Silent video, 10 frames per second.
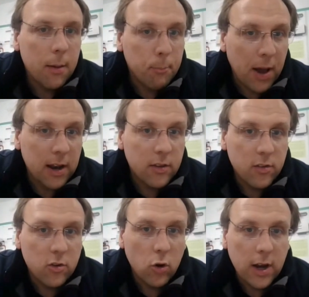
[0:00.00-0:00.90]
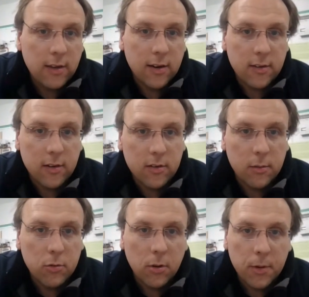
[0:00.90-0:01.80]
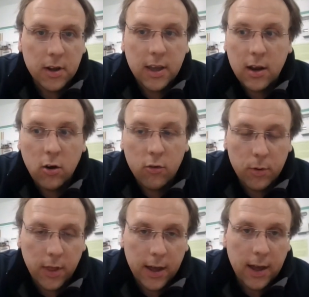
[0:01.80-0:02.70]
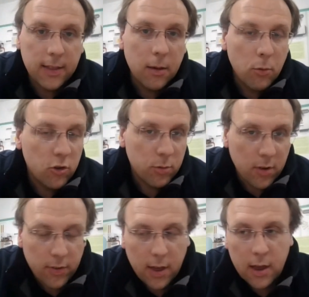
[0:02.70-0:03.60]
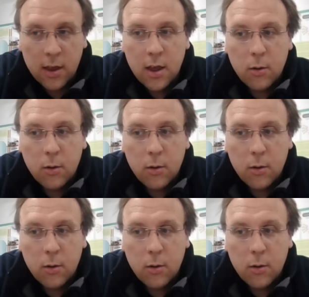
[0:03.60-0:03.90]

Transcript: balance your heating system. So I'm going to kick off with that, and then once we've done that,